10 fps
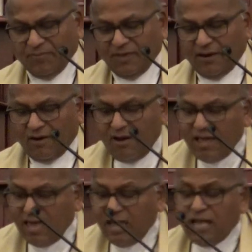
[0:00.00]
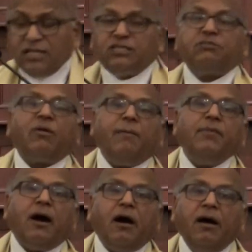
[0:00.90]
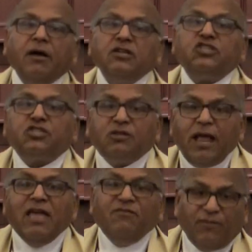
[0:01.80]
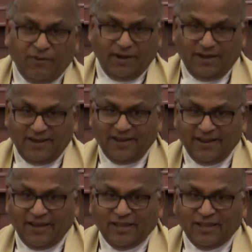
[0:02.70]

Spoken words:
the release from the slavery.